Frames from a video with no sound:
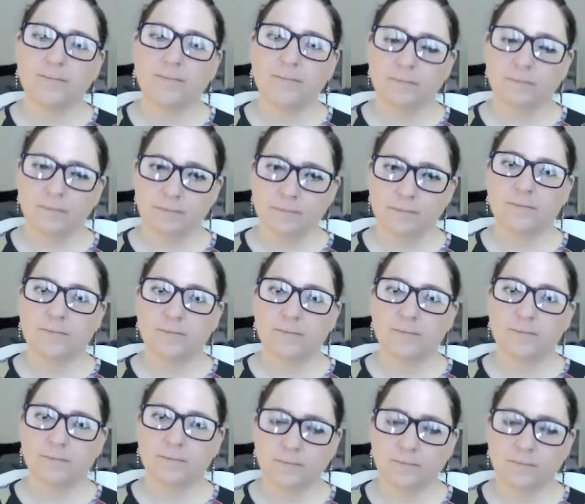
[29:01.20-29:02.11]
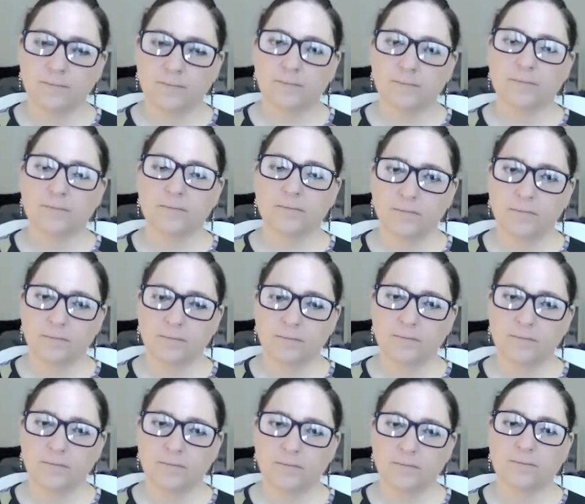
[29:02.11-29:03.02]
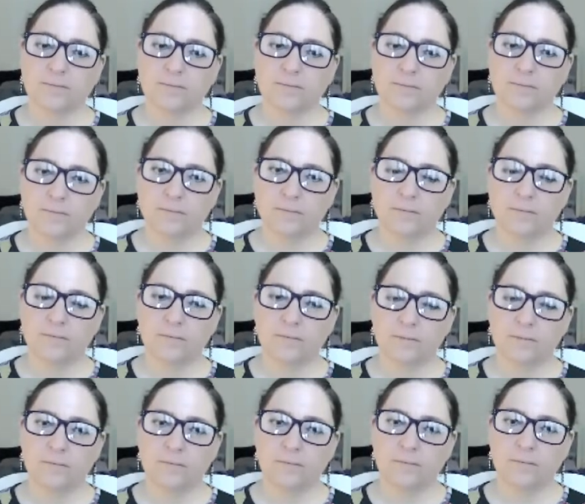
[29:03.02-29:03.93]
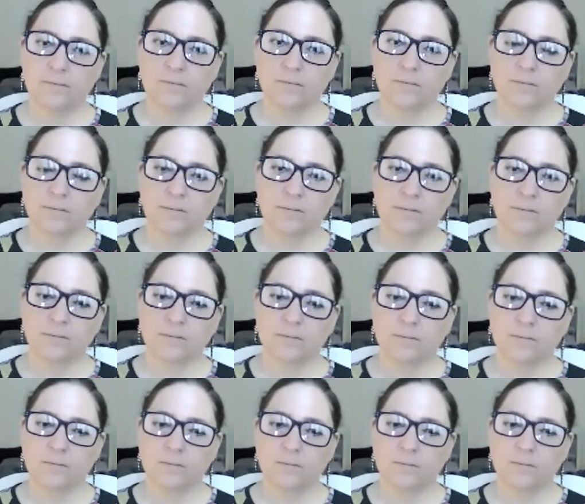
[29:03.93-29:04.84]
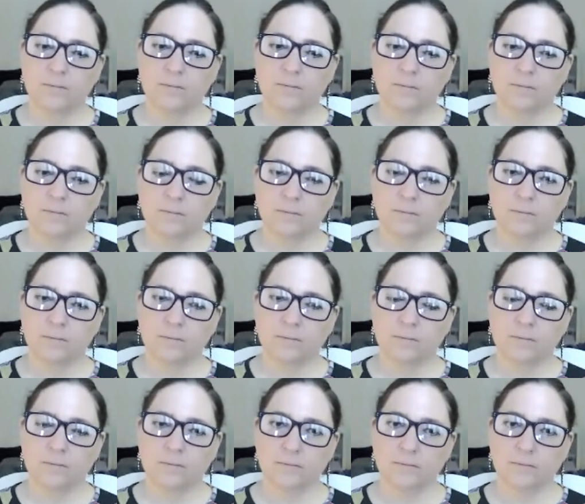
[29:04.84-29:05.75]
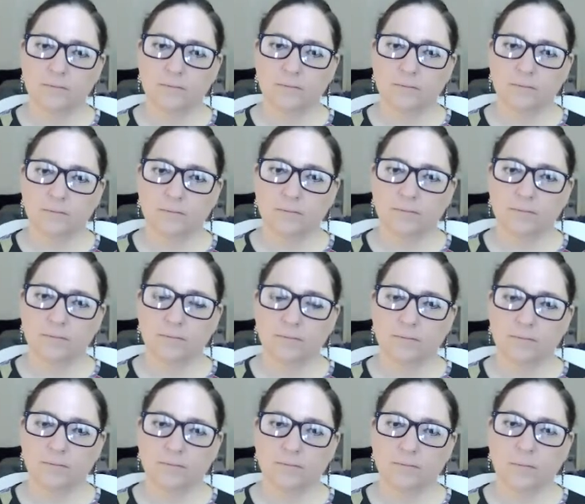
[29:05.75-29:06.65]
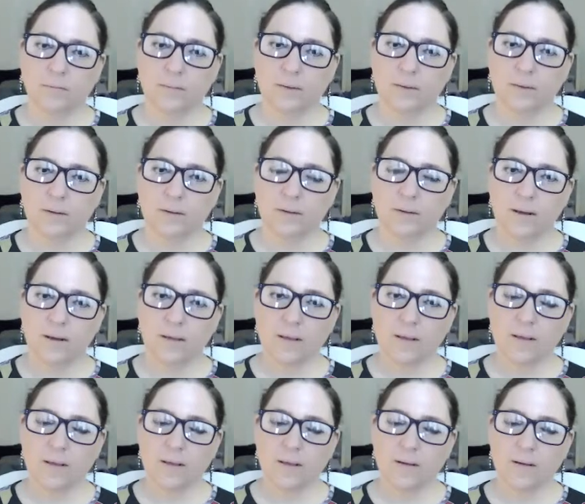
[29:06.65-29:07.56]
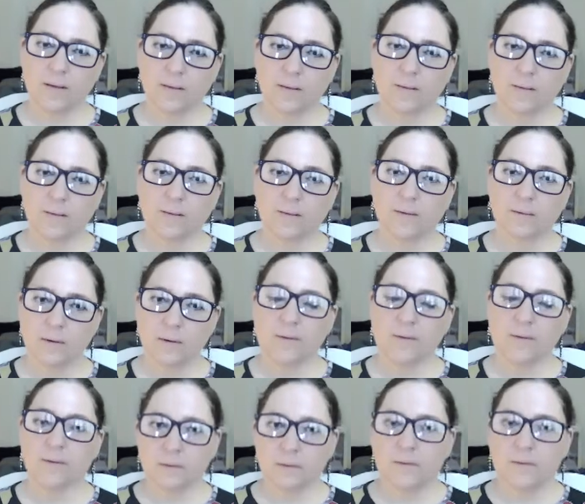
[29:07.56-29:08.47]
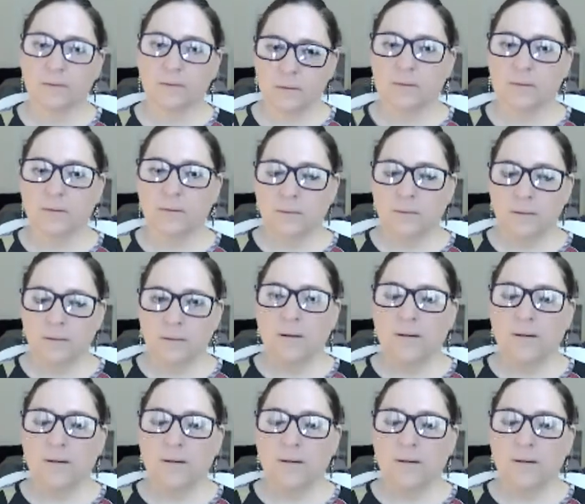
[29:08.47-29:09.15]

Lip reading: (not speaking)